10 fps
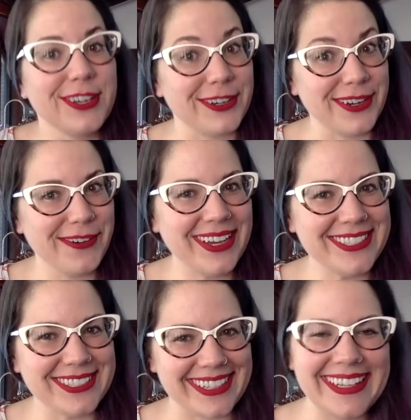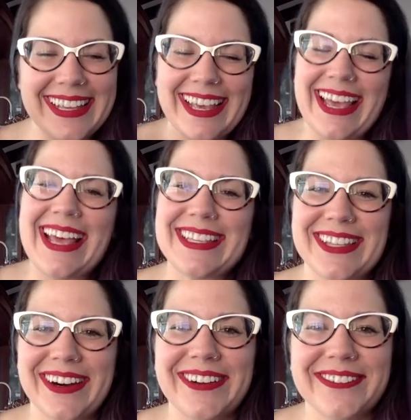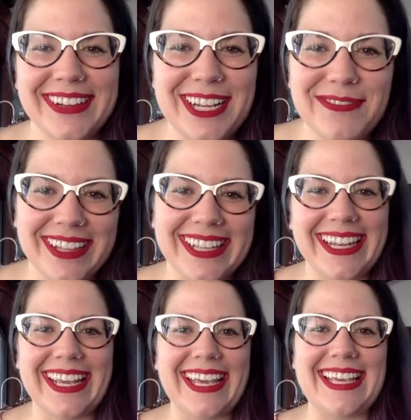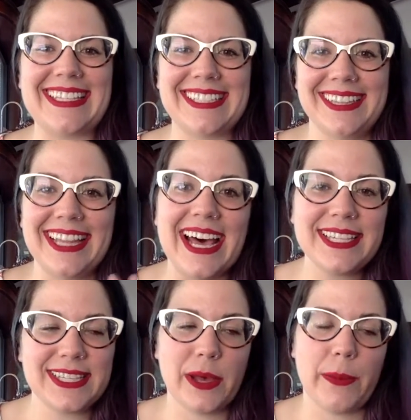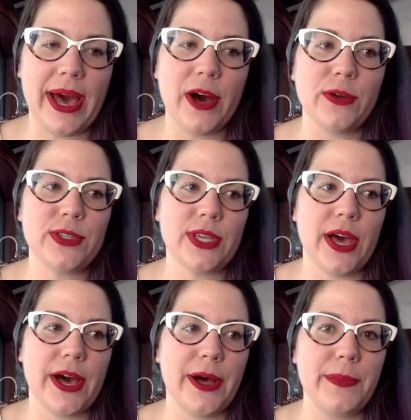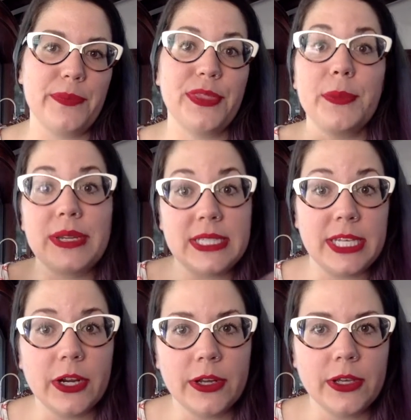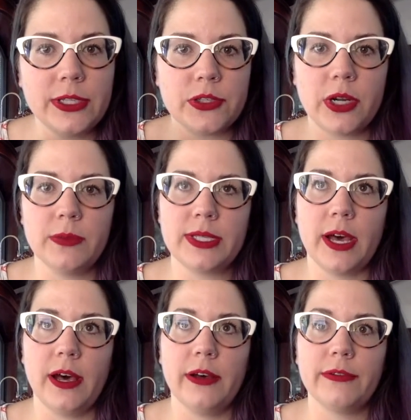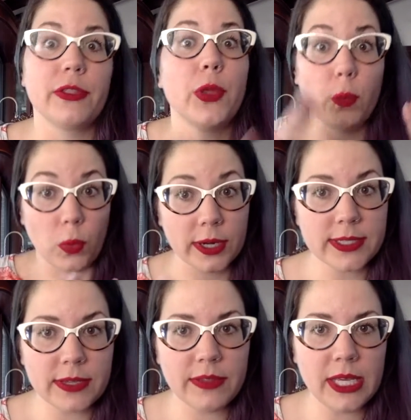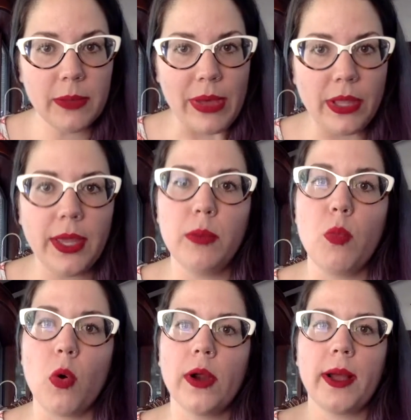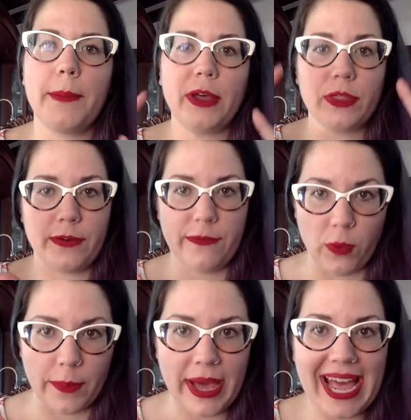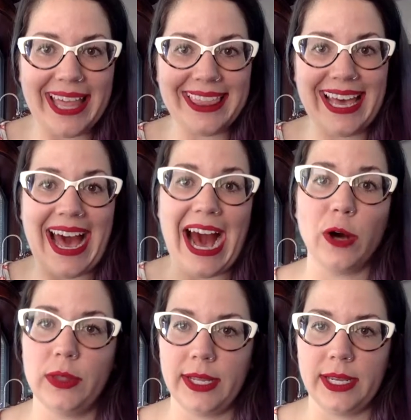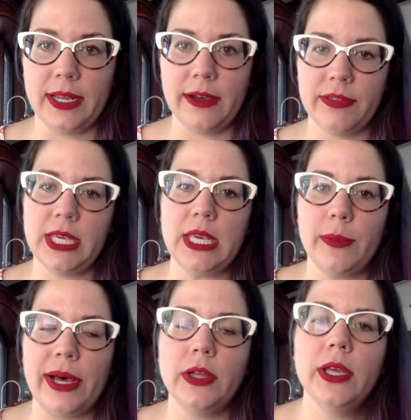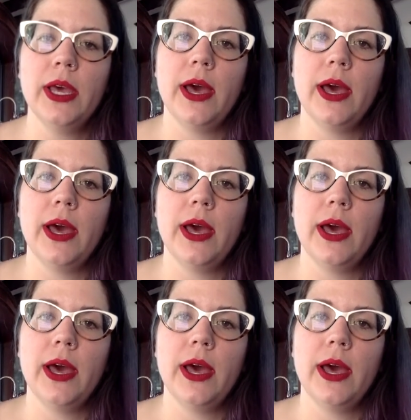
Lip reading: Good question. So readability is less about the material in terms of the words of the email and more about the format and the outline of the email.